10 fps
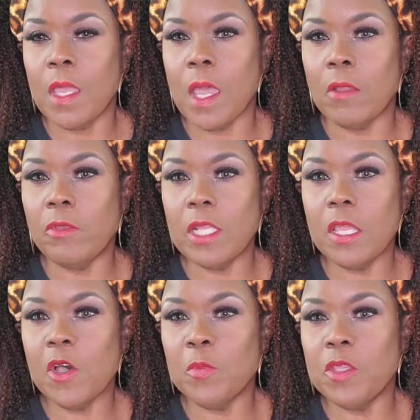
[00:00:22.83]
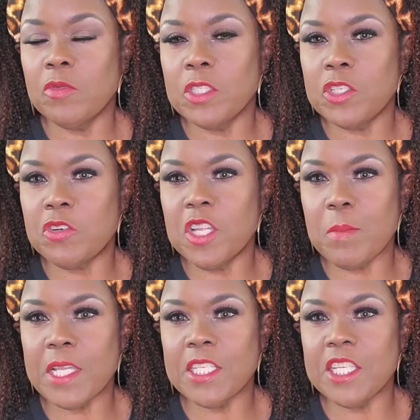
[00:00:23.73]
I really hope you would join
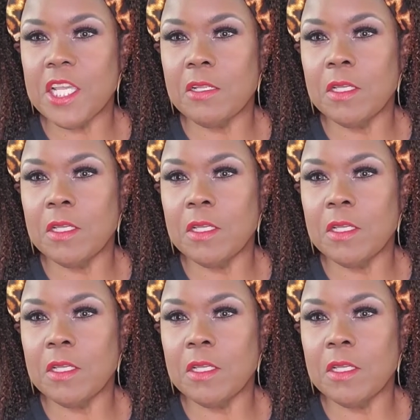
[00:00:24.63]
my channel,